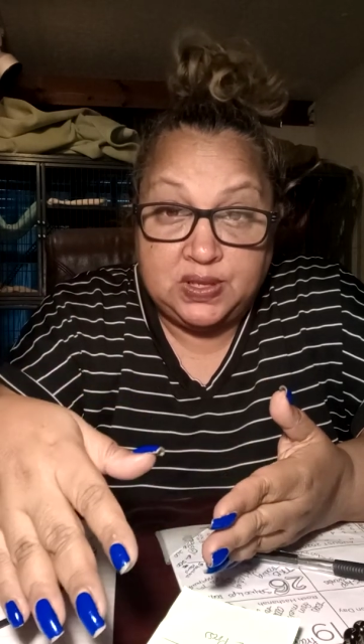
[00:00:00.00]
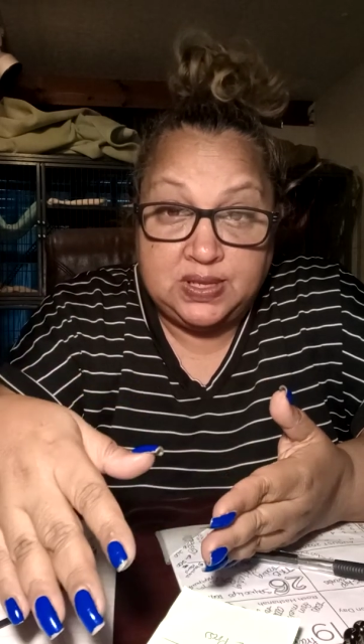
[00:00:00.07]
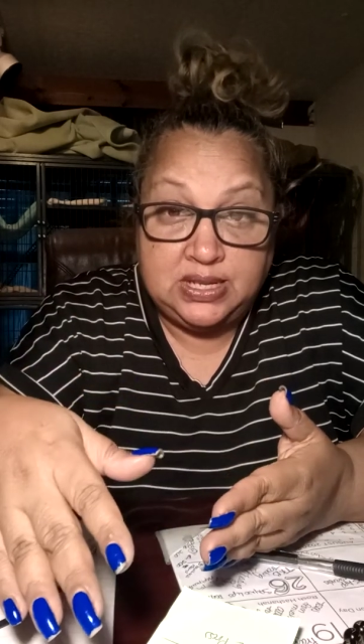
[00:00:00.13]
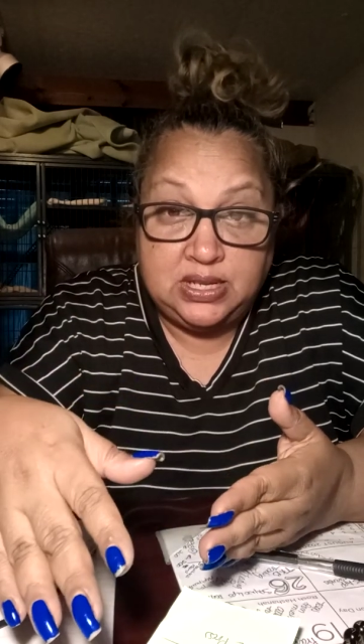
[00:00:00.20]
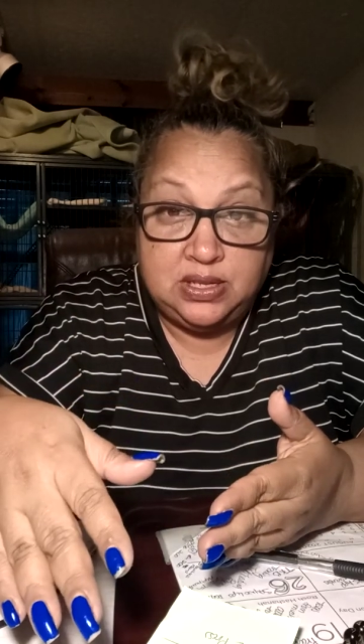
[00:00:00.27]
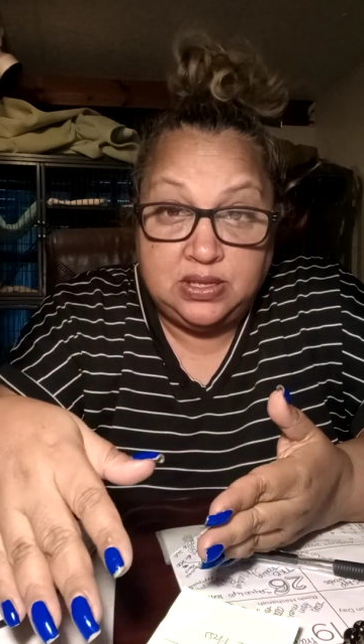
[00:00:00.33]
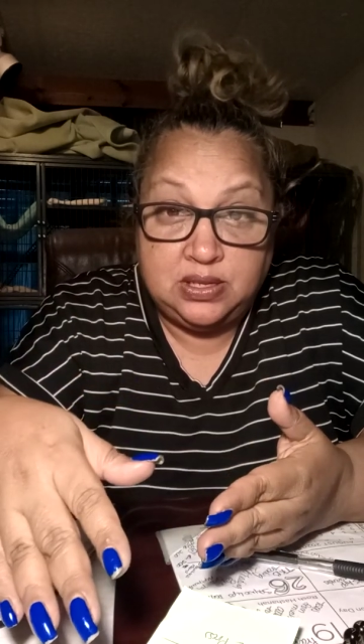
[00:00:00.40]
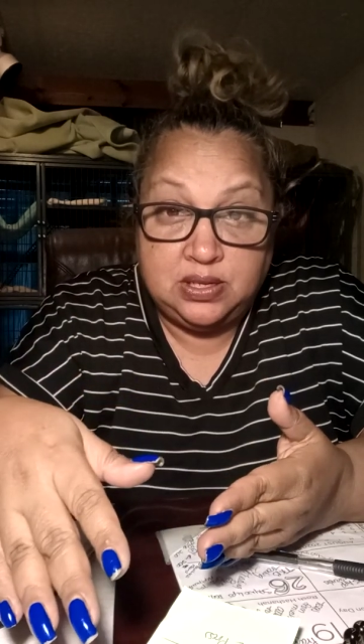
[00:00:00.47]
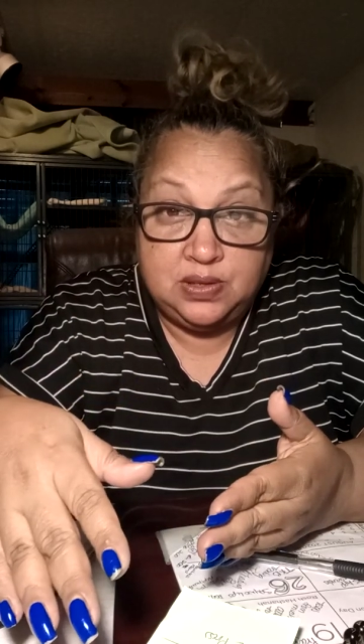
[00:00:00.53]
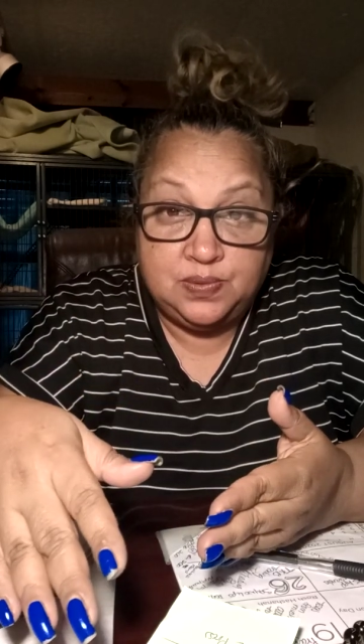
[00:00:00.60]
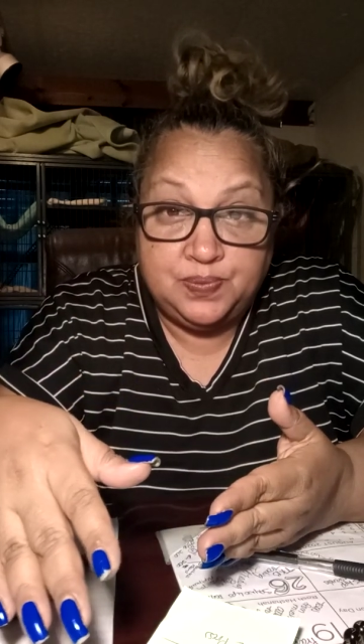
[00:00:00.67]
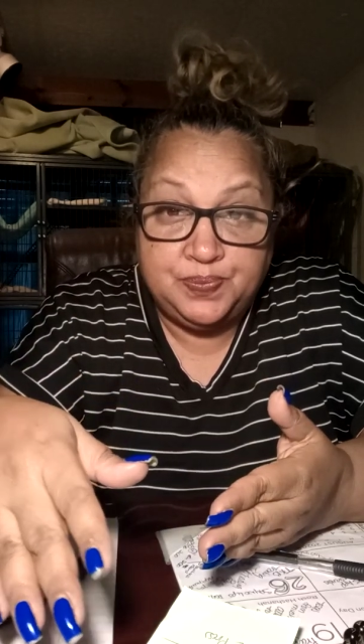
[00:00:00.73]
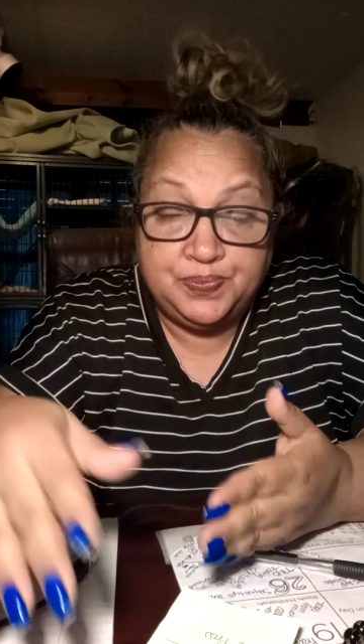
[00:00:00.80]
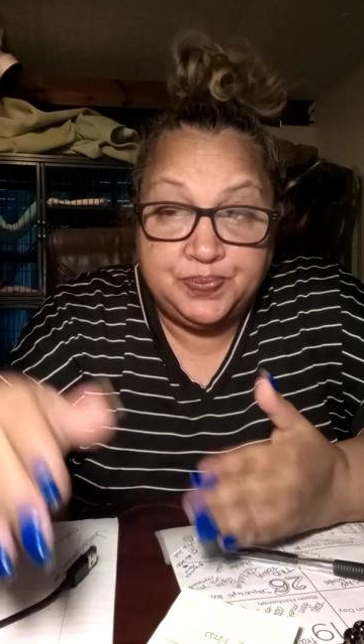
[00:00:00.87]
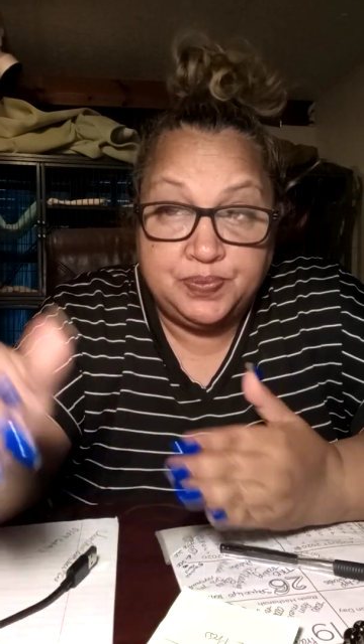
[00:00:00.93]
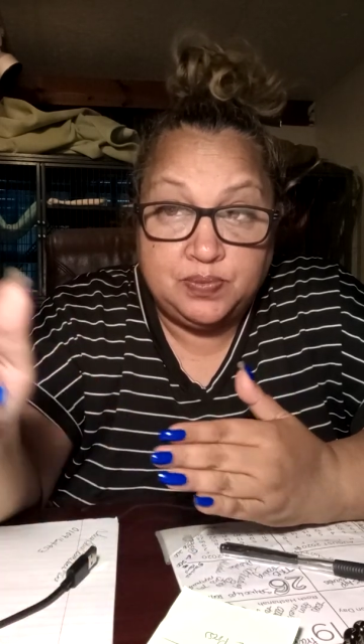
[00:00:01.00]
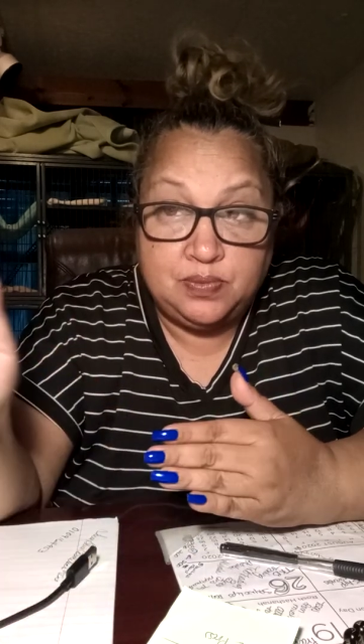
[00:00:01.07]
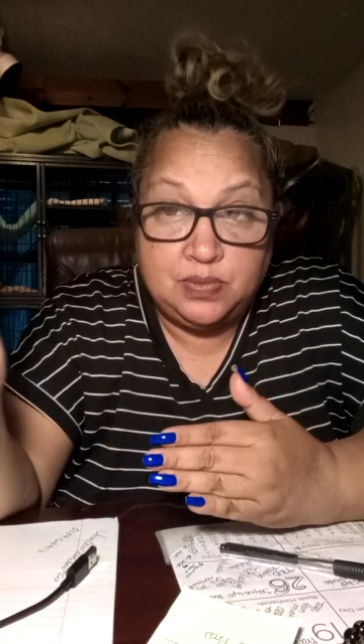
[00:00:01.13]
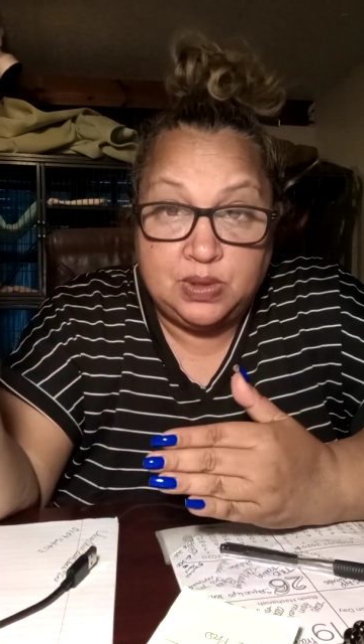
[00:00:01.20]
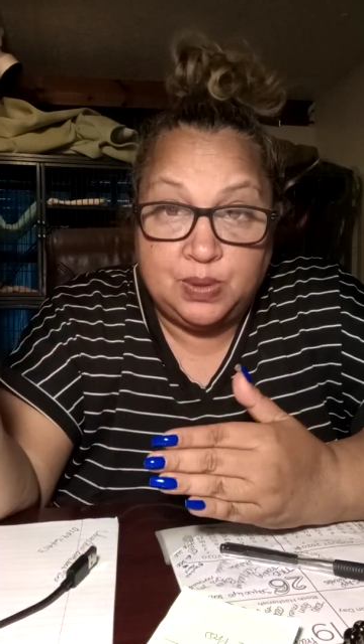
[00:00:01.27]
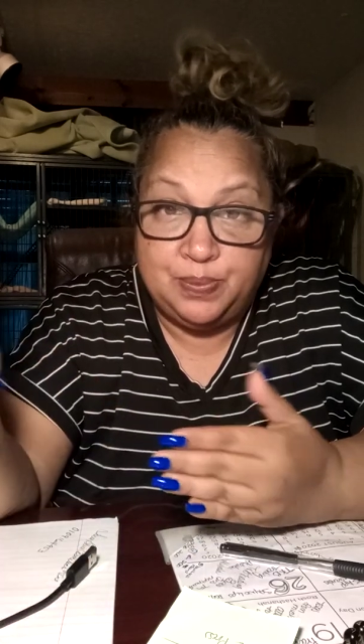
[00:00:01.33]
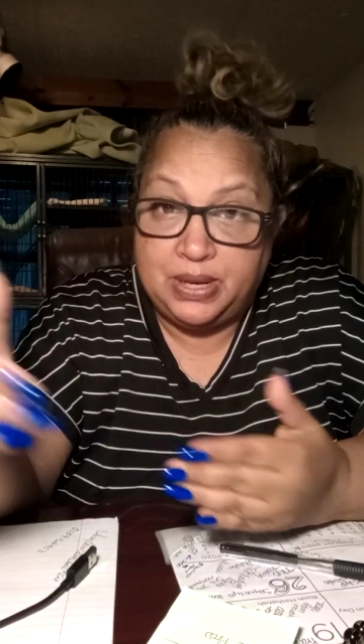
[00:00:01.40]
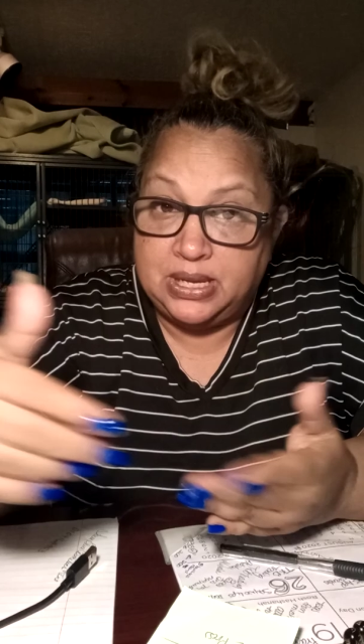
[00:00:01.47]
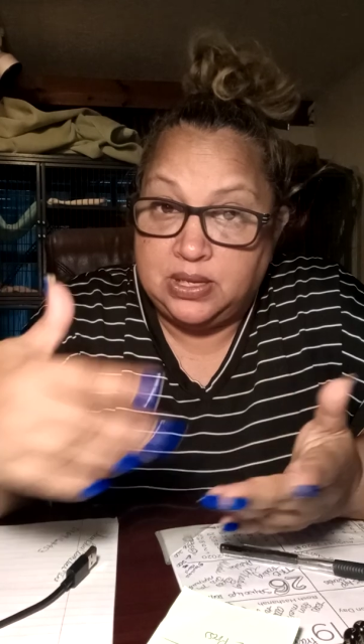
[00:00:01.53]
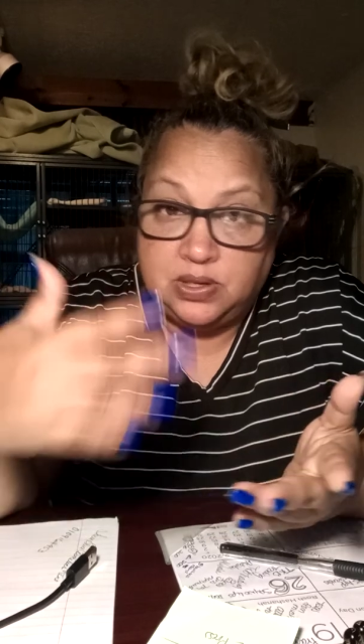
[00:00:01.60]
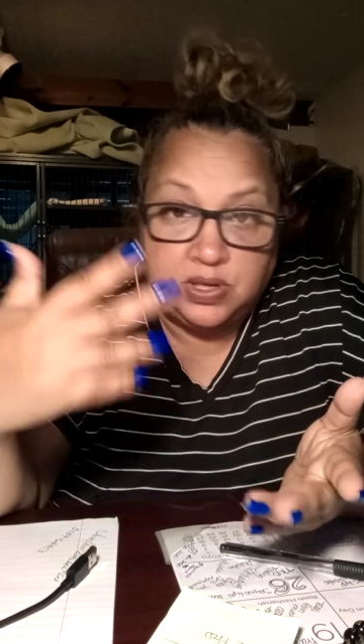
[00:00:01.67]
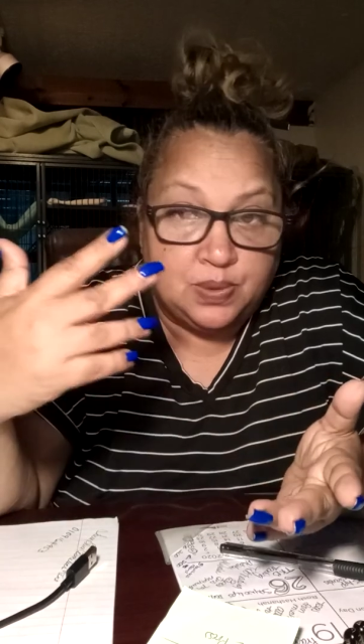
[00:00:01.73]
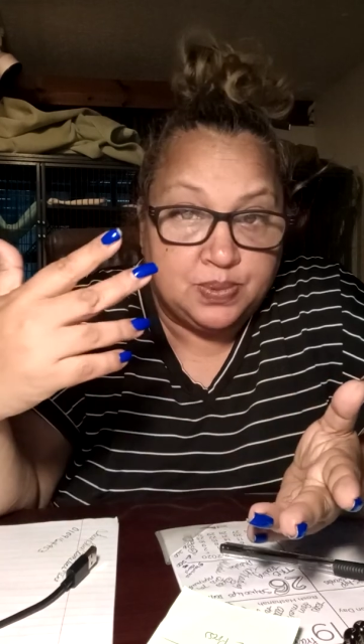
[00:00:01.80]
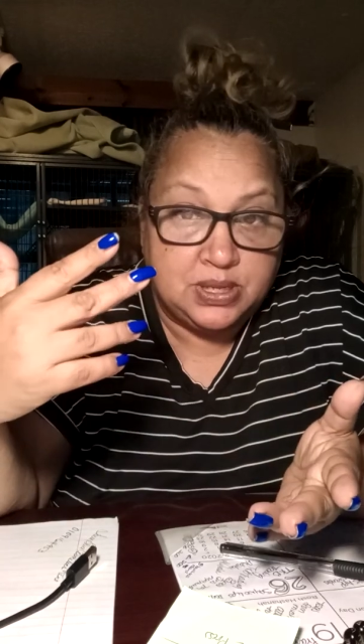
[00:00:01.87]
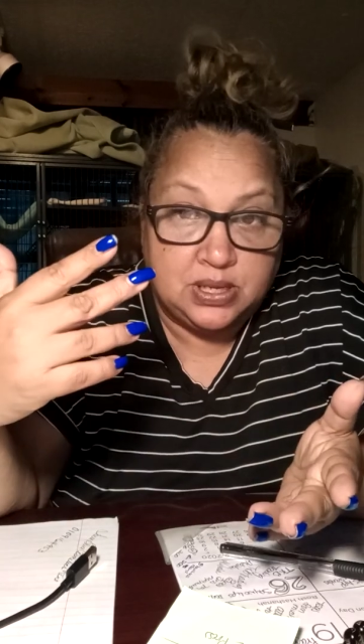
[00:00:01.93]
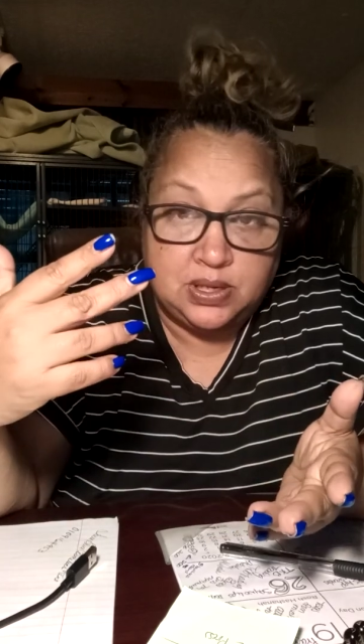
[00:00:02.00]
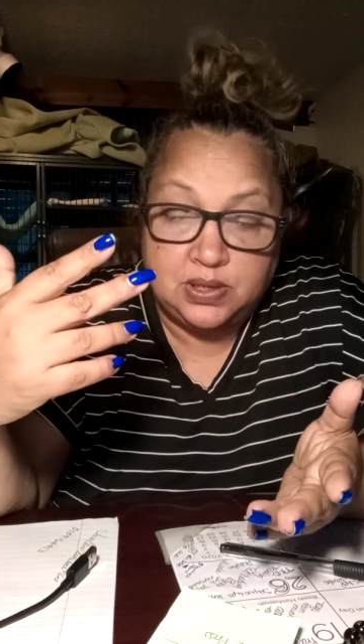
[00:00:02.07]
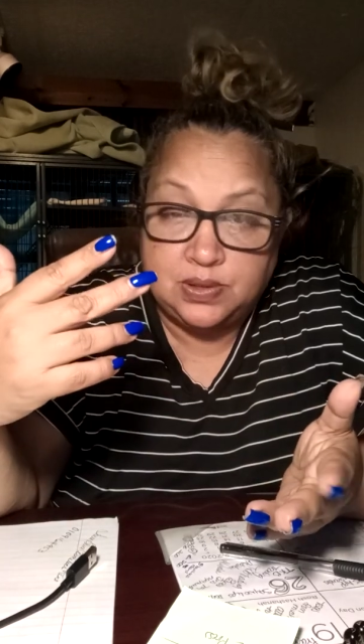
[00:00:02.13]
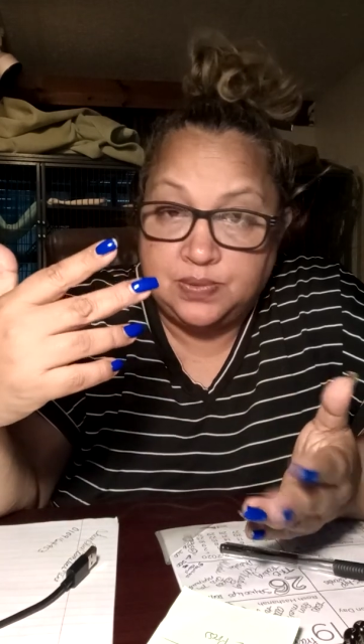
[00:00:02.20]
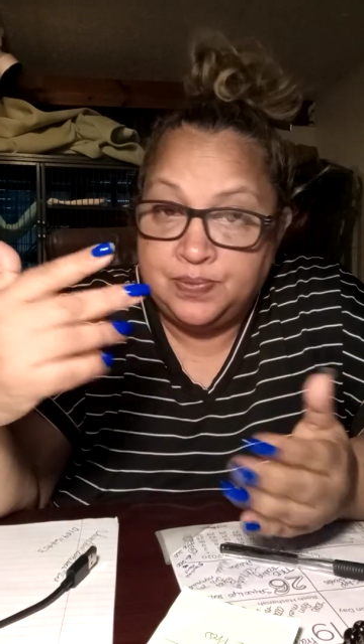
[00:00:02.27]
seat. Bailey jumps in,